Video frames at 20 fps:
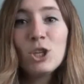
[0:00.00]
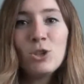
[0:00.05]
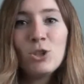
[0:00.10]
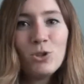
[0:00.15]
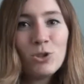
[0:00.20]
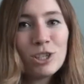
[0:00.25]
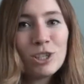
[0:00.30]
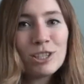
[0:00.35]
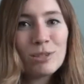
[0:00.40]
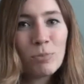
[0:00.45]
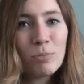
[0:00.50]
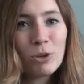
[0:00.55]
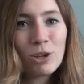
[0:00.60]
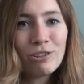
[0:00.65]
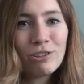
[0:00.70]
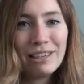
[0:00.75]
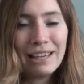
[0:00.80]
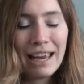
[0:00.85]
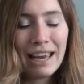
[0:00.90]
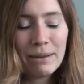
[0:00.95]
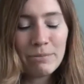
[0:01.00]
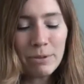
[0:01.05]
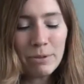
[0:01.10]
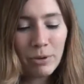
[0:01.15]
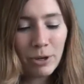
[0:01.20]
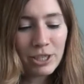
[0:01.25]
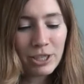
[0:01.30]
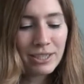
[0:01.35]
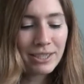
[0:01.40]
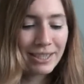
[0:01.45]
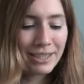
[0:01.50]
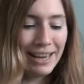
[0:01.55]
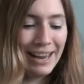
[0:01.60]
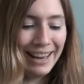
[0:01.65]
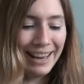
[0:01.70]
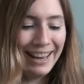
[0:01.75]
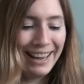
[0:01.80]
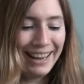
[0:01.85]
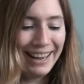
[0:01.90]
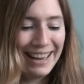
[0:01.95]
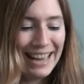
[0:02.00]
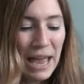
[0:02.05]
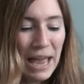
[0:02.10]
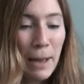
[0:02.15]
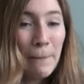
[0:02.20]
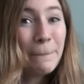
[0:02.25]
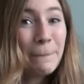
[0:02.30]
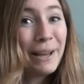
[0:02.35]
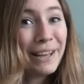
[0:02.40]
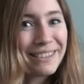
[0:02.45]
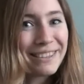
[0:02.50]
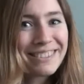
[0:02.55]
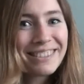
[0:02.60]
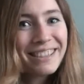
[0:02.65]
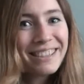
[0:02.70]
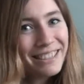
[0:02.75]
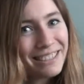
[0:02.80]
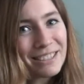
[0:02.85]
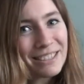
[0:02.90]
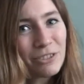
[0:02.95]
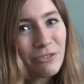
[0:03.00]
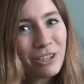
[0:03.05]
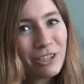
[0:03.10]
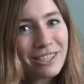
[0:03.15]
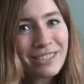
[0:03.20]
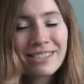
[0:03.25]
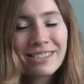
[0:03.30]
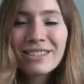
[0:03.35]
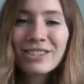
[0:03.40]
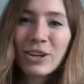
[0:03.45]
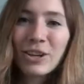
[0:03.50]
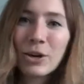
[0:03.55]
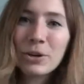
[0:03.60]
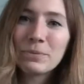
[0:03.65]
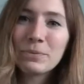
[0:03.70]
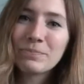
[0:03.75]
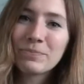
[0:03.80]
spoilery game, to be honest. But there's a risk, so...